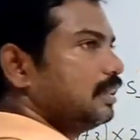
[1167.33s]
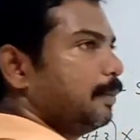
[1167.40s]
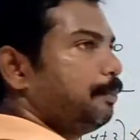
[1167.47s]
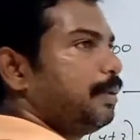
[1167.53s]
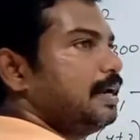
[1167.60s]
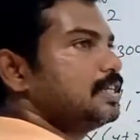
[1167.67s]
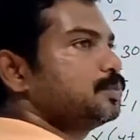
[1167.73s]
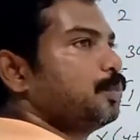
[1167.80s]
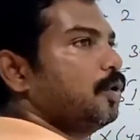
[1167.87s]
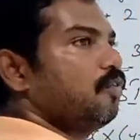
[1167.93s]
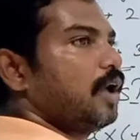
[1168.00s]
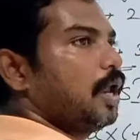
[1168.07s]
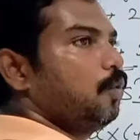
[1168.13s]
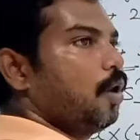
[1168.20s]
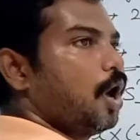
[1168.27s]
The principal
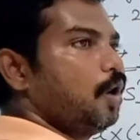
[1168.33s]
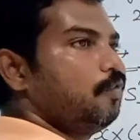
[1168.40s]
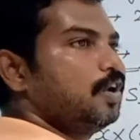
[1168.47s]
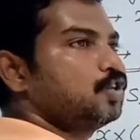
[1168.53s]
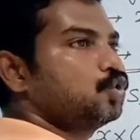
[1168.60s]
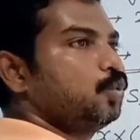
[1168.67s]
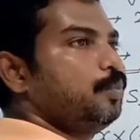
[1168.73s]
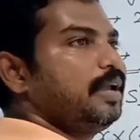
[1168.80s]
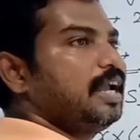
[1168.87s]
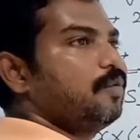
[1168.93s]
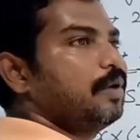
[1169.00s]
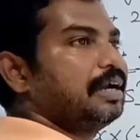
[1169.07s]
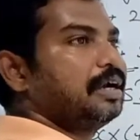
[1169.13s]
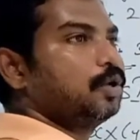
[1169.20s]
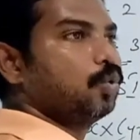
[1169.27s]
value always should be
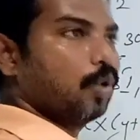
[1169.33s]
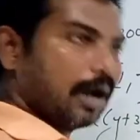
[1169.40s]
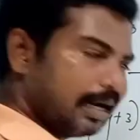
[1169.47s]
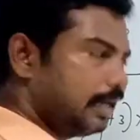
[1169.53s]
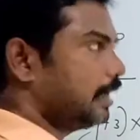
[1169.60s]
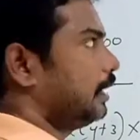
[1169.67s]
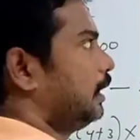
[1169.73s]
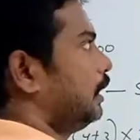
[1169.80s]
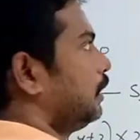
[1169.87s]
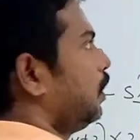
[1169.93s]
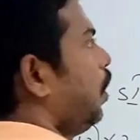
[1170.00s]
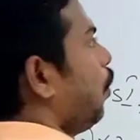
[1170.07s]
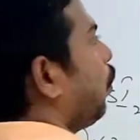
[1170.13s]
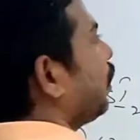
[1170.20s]
equated to 100.